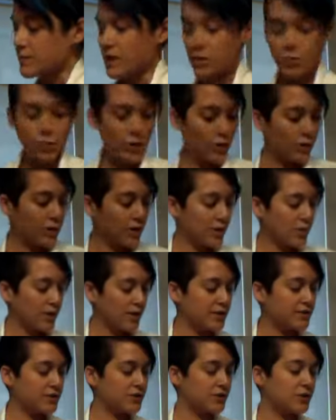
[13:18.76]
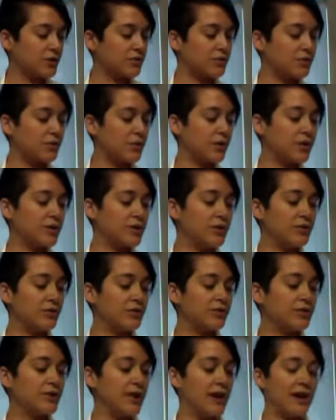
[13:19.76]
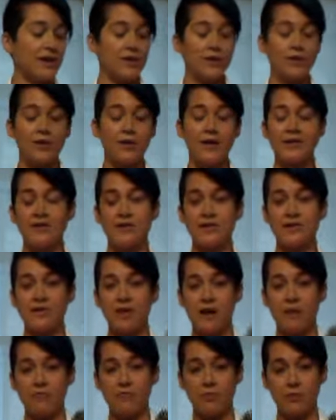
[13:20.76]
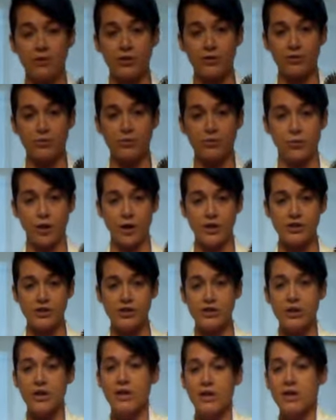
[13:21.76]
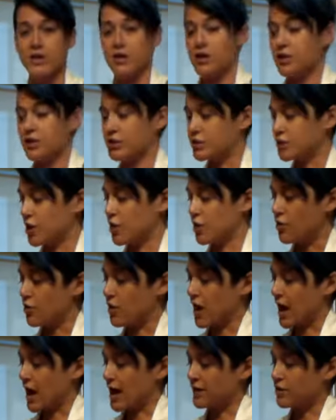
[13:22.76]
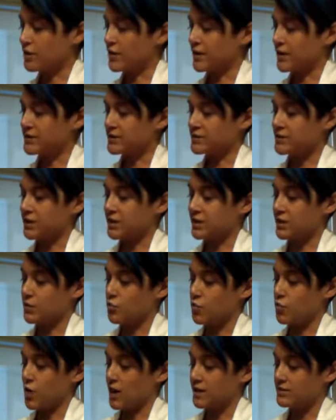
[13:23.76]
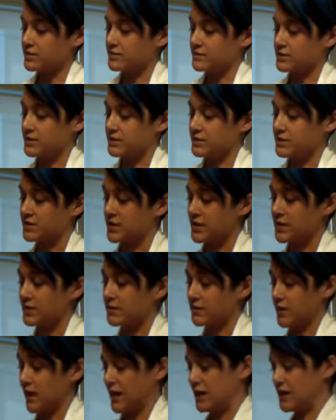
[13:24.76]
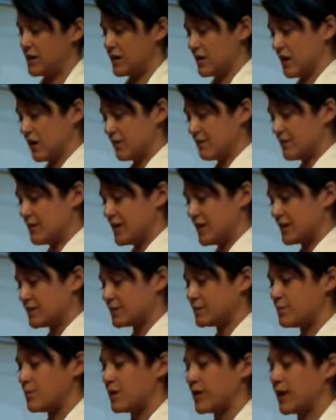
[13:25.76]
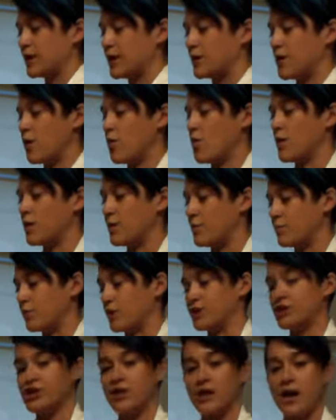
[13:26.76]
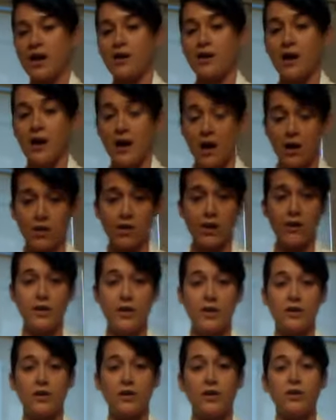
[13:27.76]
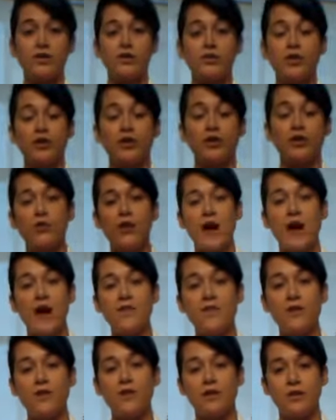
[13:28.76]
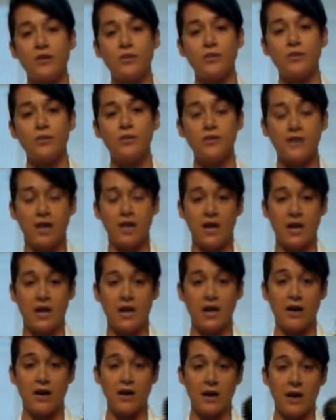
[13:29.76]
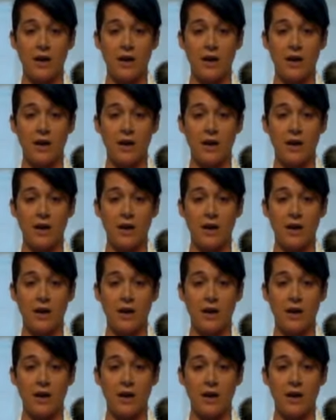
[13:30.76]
what we're going to do is we're going to utilize our soft bristle brush. So I don't necessarily want to see any of this, but I don't want to brush it all out either. So if you haven't used a,